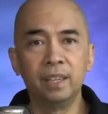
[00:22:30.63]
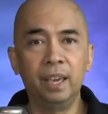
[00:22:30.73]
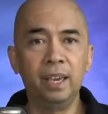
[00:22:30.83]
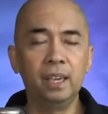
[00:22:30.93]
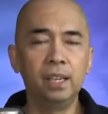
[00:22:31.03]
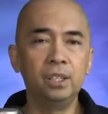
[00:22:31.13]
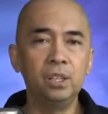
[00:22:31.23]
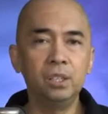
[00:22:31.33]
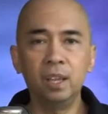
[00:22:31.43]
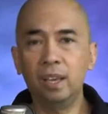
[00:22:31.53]
And
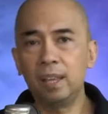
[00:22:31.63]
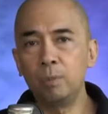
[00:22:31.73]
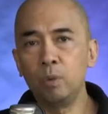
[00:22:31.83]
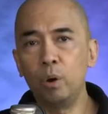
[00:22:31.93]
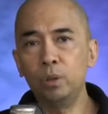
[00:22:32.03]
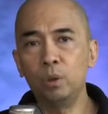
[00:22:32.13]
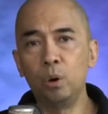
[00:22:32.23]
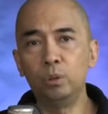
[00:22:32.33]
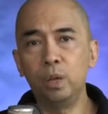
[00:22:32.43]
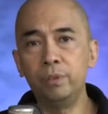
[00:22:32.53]
she said, "I'm going to
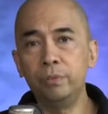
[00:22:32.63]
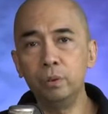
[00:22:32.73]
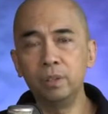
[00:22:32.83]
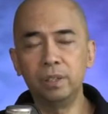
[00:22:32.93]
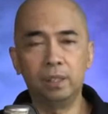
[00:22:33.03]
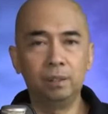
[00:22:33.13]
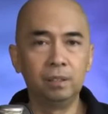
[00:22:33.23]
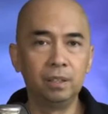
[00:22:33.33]
go to a funeral."